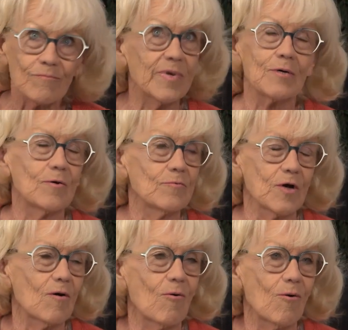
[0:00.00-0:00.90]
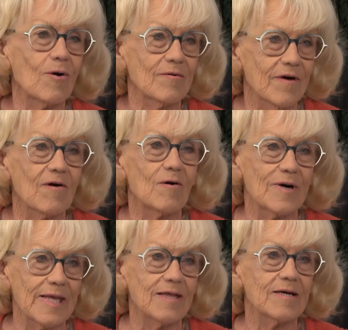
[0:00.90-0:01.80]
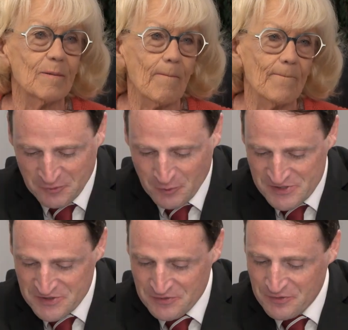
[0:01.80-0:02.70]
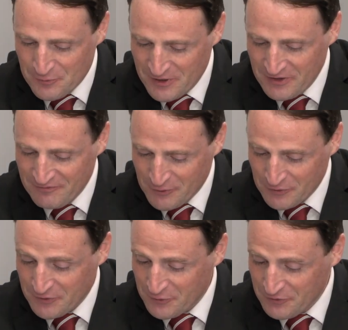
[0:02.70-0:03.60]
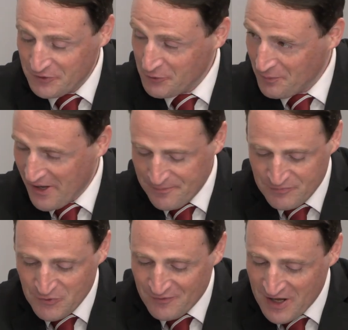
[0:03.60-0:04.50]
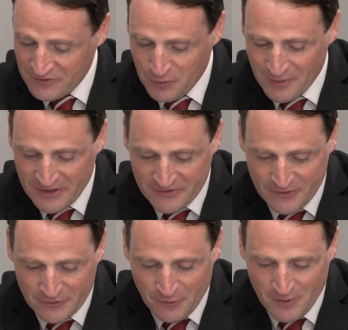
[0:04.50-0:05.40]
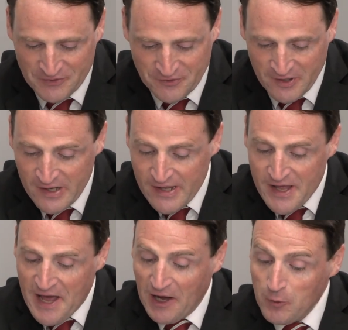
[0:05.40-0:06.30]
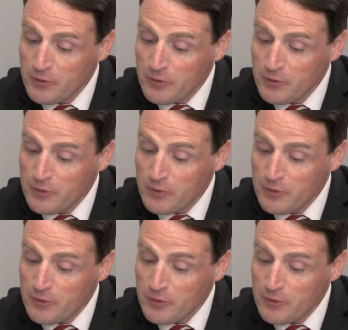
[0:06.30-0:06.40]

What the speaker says: build or are already there. Question 3 first goes to you, May. Okay. You've got 2 minutes. Here's the question. How